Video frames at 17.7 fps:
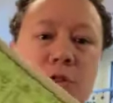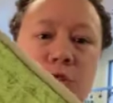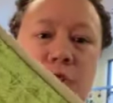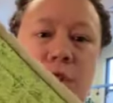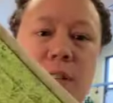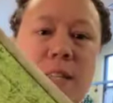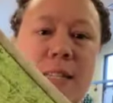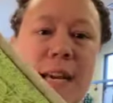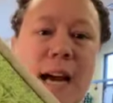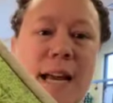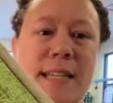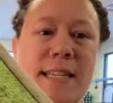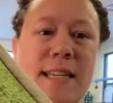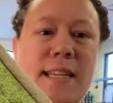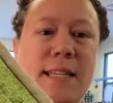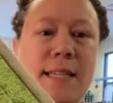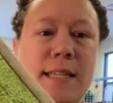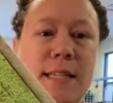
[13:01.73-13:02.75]
So you can see I
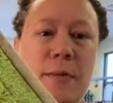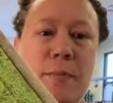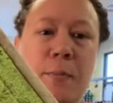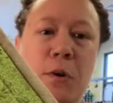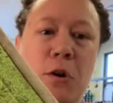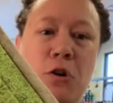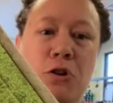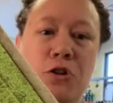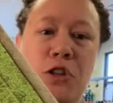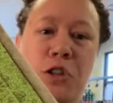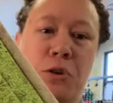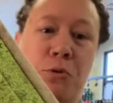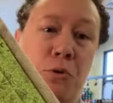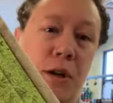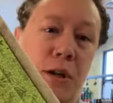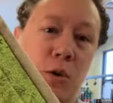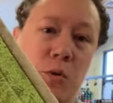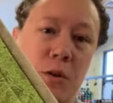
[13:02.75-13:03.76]
did simple, just
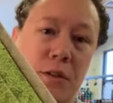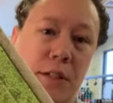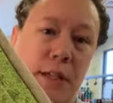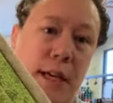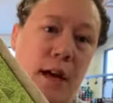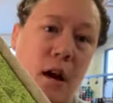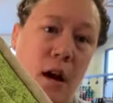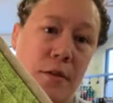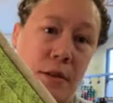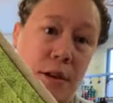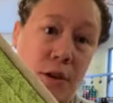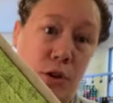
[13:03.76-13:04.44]
grid quilting on these